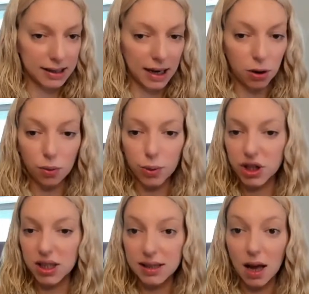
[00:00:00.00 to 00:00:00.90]
cycle,
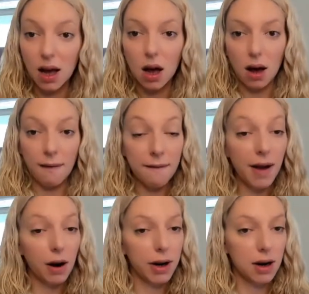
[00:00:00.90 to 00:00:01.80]
which is a
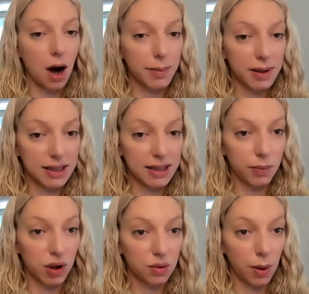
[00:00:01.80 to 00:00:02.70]
very common
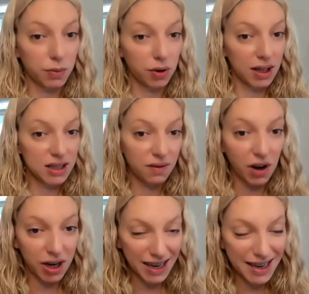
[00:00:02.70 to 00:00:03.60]
sleep disruptor that's
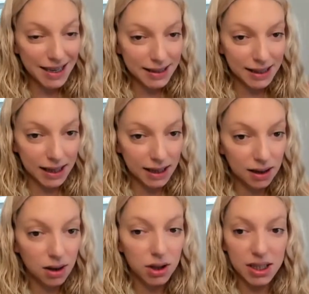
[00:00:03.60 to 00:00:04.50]
very
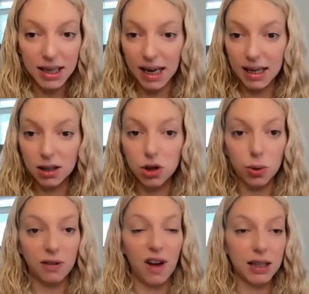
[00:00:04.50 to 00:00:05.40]
easy to get
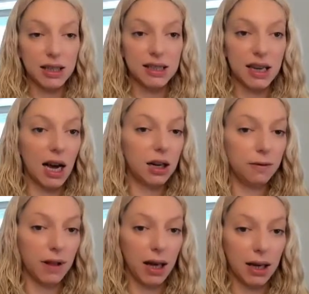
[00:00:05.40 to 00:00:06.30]
into. In fact, it's kind
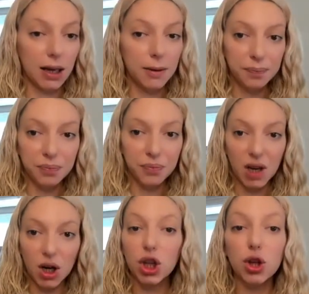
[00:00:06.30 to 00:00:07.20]
of like
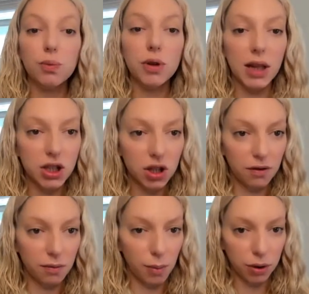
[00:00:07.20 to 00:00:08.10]
an
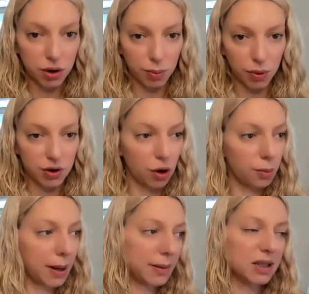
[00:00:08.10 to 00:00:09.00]
accumulation of multiples.
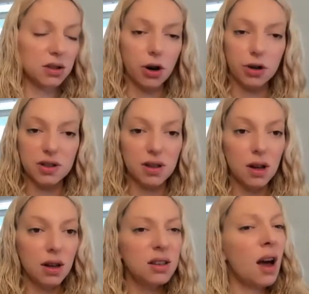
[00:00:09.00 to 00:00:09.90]
Your baby starts
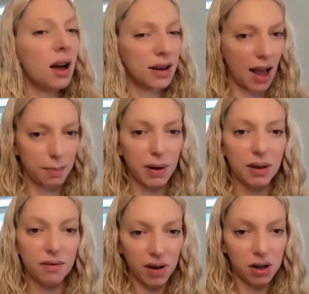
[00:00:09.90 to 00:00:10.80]
not
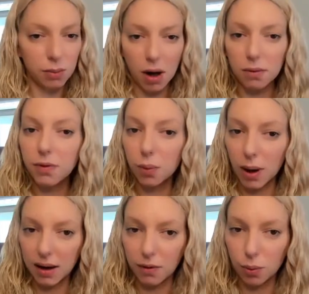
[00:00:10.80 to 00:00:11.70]
napping very well for
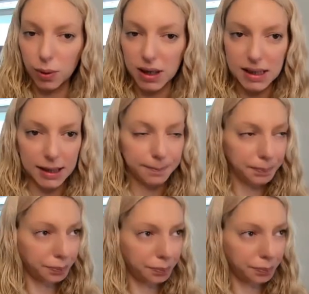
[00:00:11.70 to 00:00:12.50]
whatever reason.